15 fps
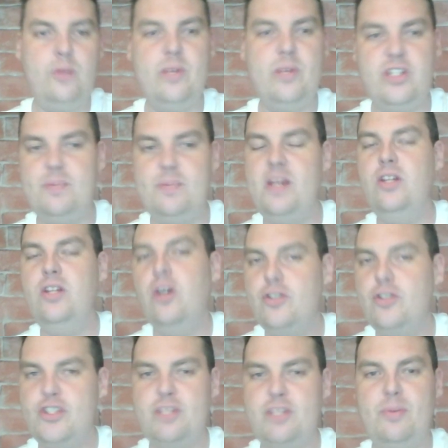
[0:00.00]
which has been
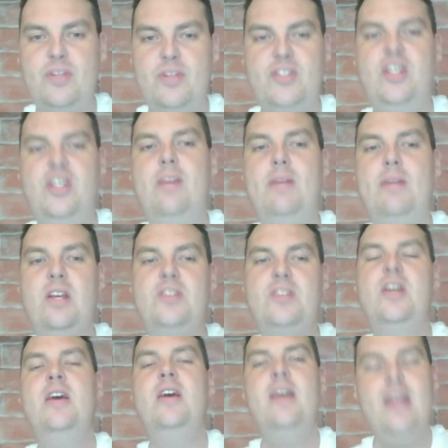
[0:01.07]
noticeable this year because
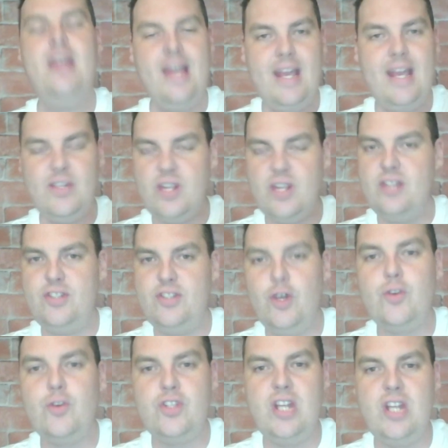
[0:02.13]
his
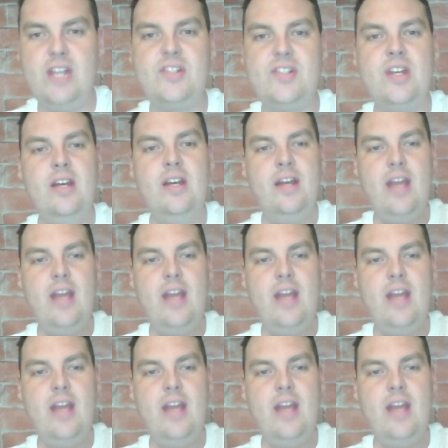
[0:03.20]
touches,